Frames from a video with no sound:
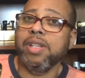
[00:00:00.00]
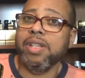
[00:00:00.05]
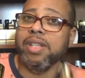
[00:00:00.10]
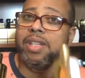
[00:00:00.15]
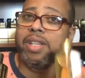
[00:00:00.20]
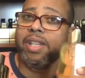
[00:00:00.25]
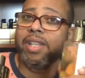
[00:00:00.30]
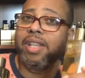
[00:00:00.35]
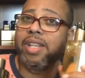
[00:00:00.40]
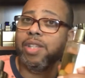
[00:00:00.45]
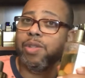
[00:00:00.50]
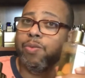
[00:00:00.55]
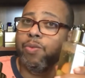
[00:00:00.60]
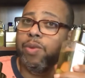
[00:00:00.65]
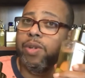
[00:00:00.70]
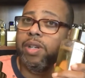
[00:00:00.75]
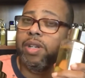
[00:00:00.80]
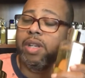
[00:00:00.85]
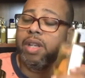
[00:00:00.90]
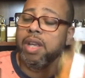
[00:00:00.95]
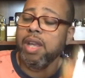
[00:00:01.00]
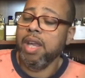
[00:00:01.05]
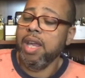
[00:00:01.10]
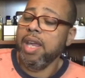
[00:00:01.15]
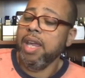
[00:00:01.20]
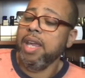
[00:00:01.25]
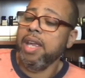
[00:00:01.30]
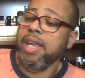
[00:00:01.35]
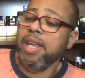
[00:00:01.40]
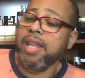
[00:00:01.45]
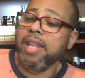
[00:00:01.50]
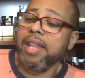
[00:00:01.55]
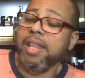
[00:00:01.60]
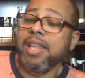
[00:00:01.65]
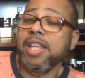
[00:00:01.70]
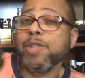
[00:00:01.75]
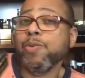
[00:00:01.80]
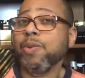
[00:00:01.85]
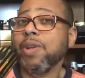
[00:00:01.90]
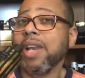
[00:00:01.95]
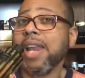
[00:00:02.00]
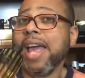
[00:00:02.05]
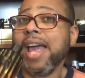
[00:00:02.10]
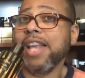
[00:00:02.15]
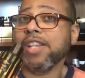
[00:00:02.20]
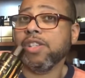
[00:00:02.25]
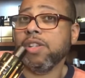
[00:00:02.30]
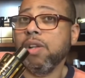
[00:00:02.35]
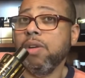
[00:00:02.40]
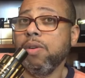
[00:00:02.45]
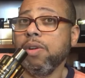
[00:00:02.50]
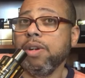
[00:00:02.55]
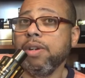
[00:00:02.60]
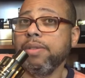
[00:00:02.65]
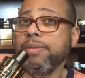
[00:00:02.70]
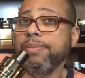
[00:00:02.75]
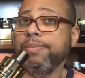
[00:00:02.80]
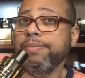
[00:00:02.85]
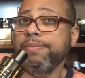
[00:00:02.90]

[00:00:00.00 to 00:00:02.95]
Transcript: to this one lasts longer.